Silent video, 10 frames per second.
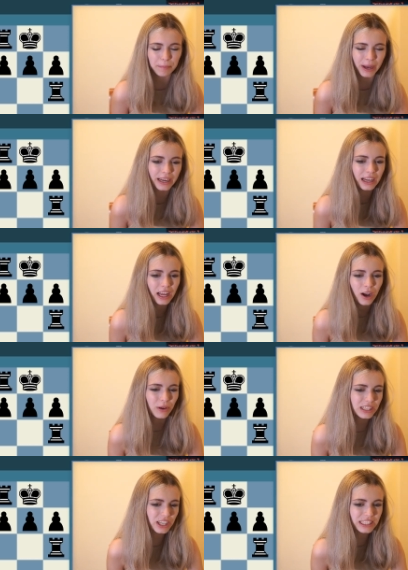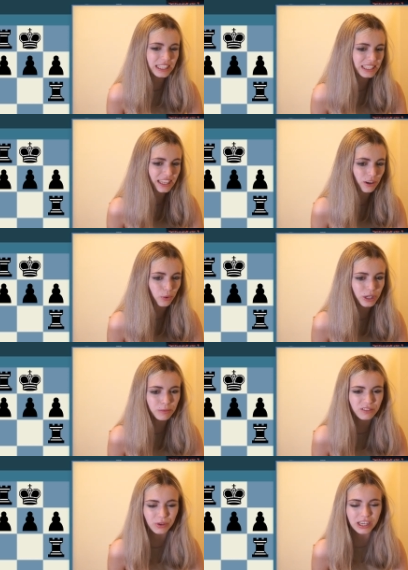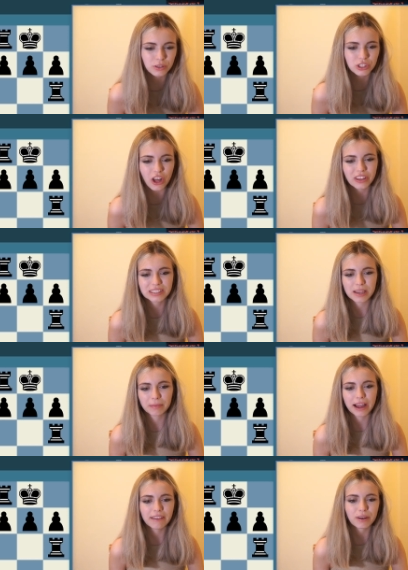But when I started seeing these kind of queen moves, when I saw this game live,